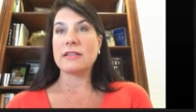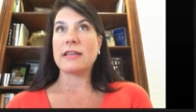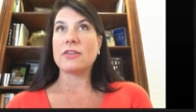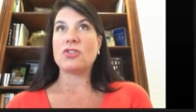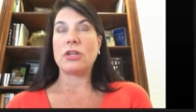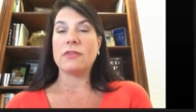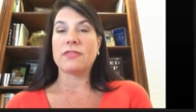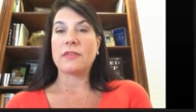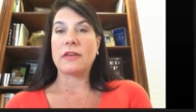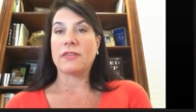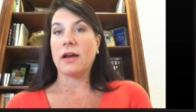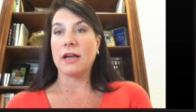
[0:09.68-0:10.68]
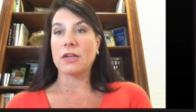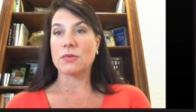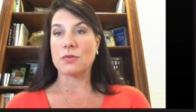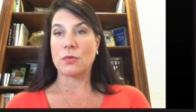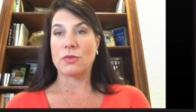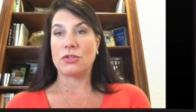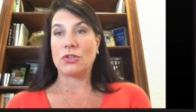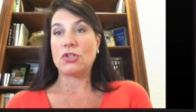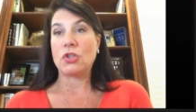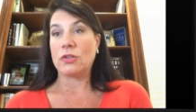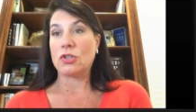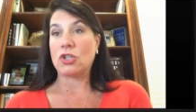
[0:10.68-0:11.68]
says, gee, if, if Congress would just
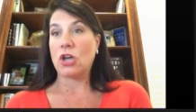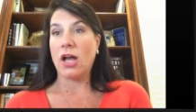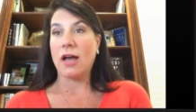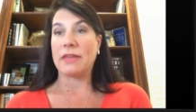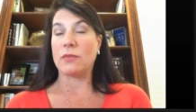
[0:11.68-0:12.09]
do its job,